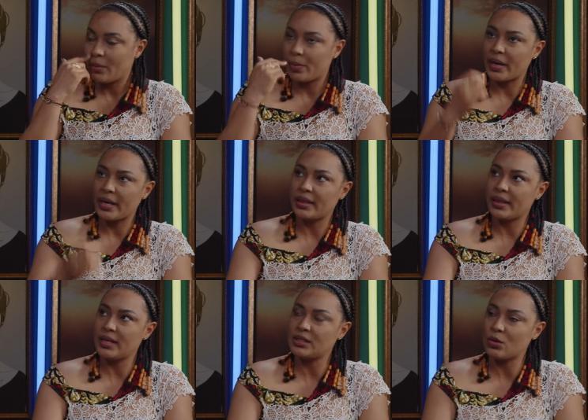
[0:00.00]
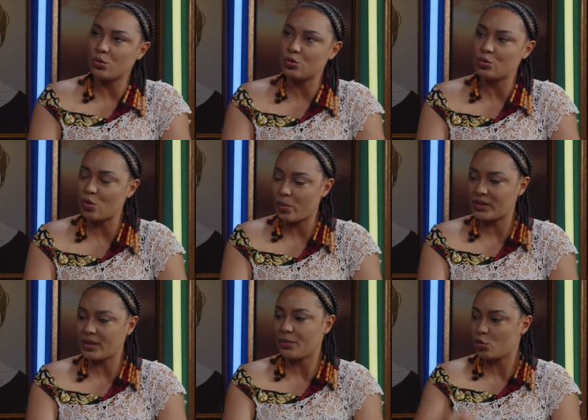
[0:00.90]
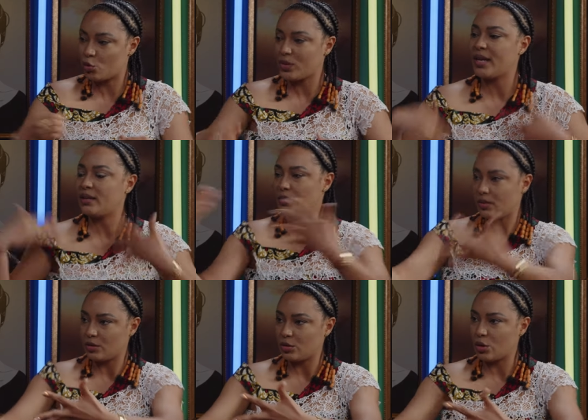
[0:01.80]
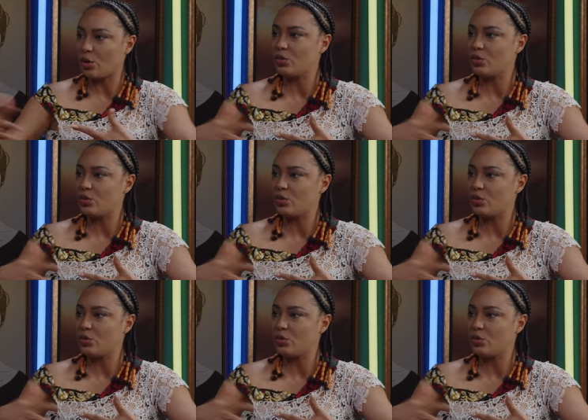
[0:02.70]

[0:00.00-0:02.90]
But I think someone also should not be saying, indulge.